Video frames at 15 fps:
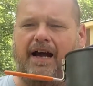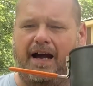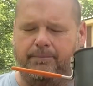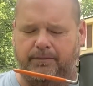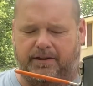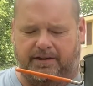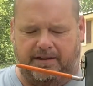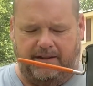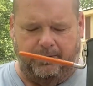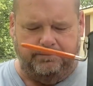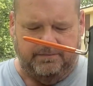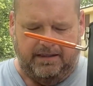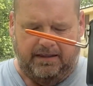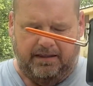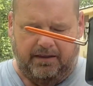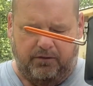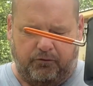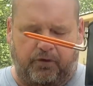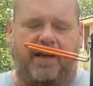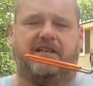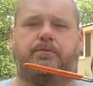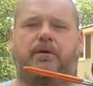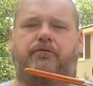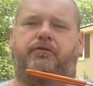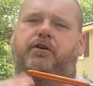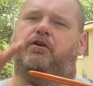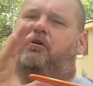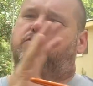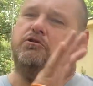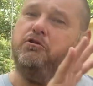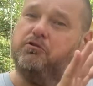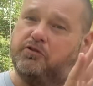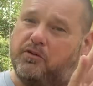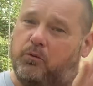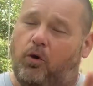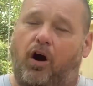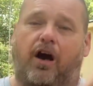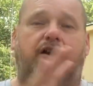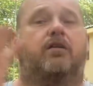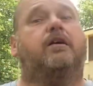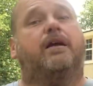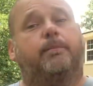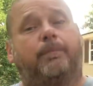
I'm going to, face my fear on using water.